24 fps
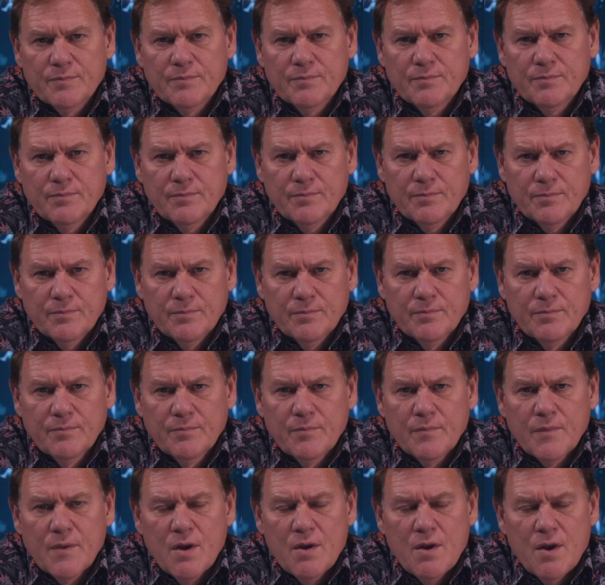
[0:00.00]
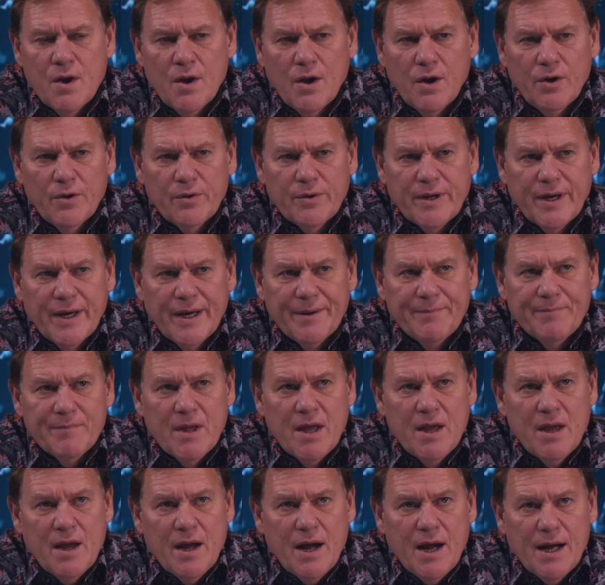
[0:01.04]
Mm-hmm. Okay.
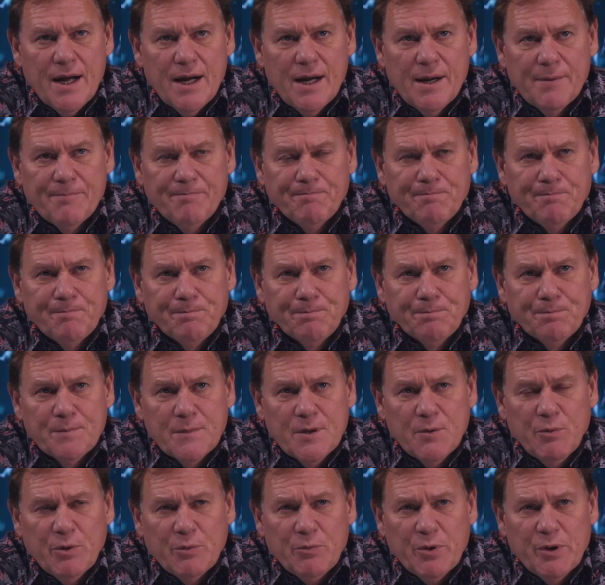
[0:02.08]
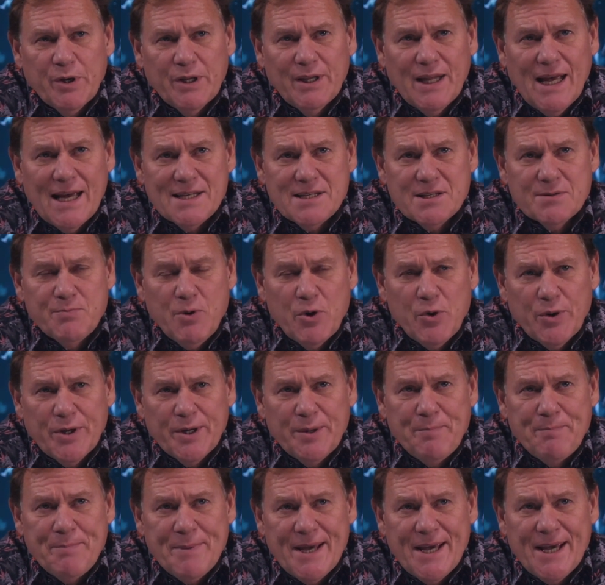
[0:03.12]
When we last spoke
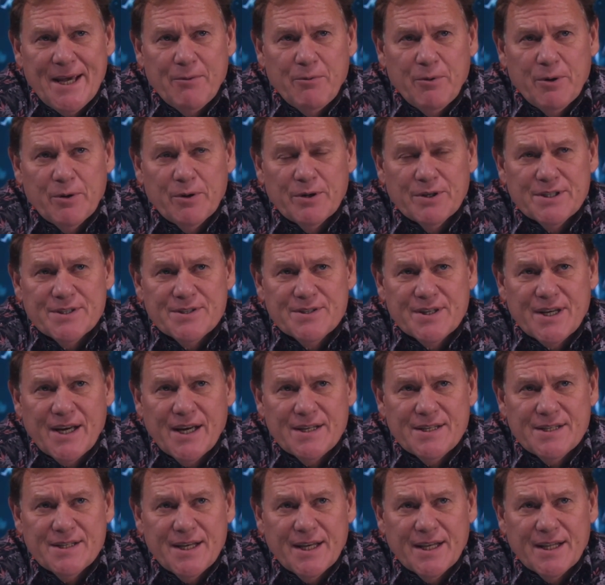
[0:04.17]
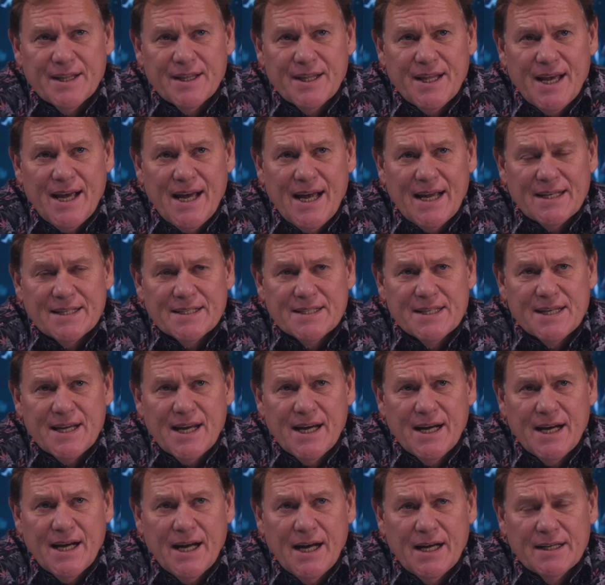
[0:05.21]
in May, we were discussing that
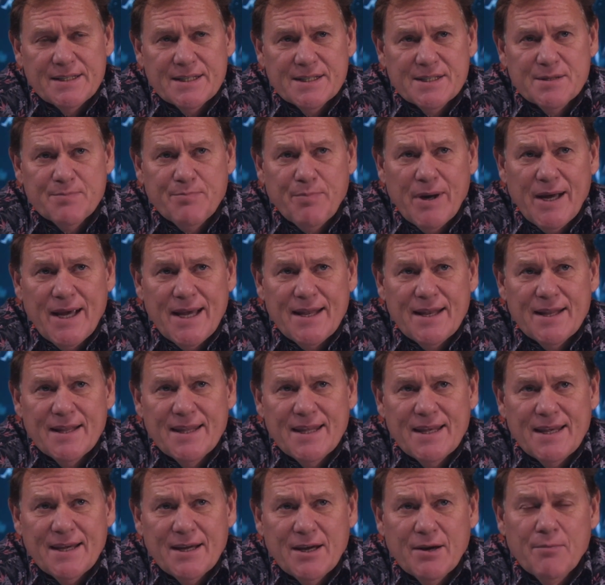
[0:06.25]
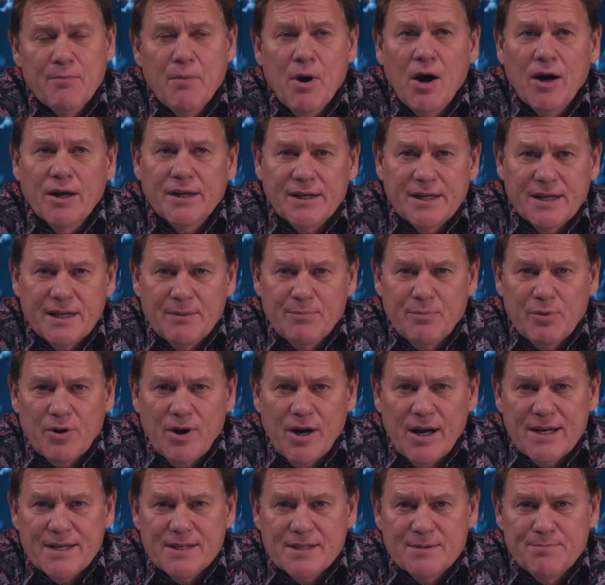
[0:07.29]
despite the commodity
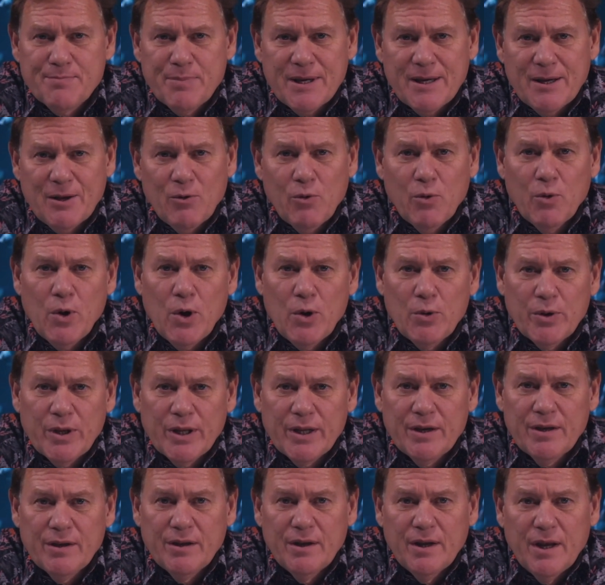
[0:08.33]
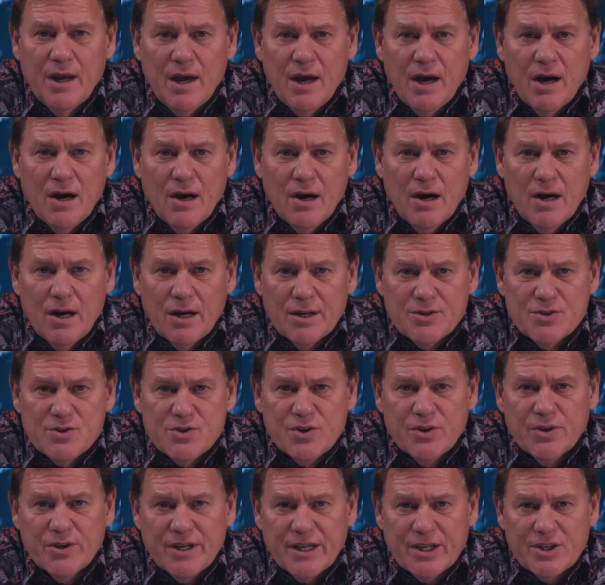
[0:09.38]
price being quoted on
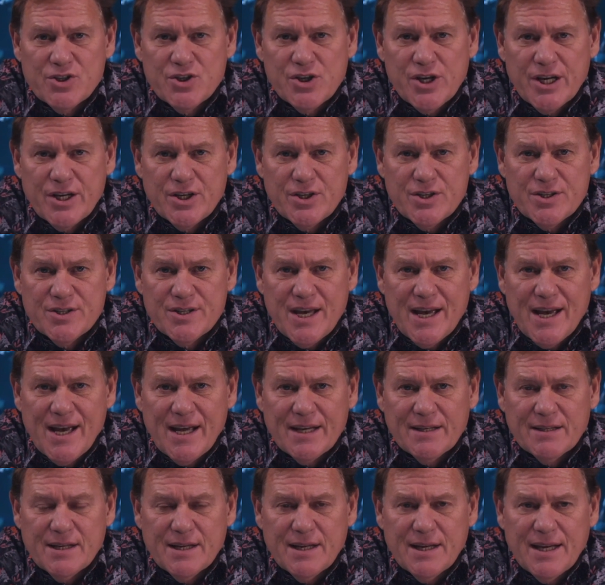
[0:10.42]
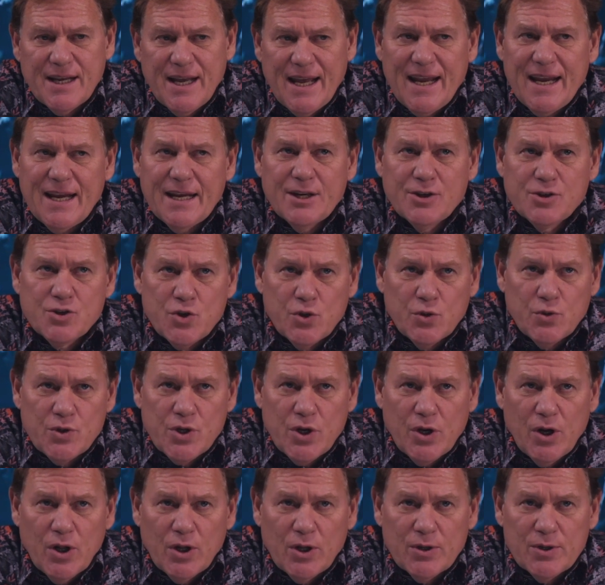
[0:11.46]
certain exchanges at
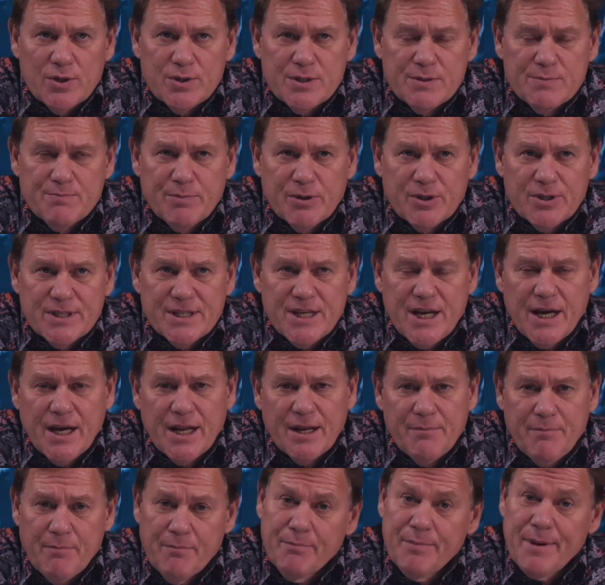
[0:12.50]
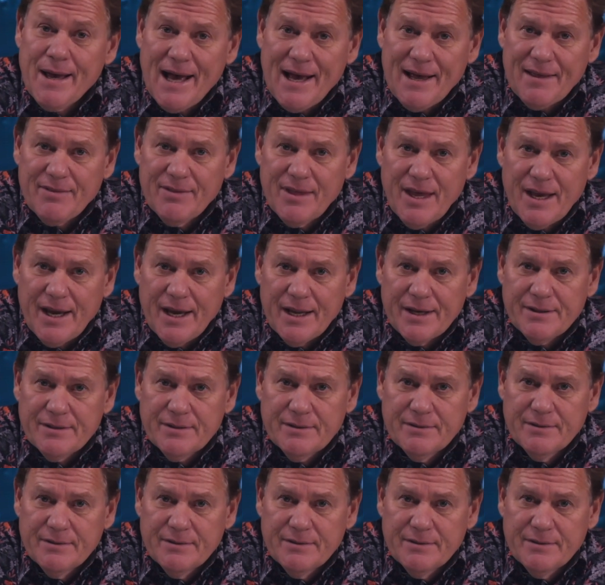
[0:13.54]
$82 per ton back then,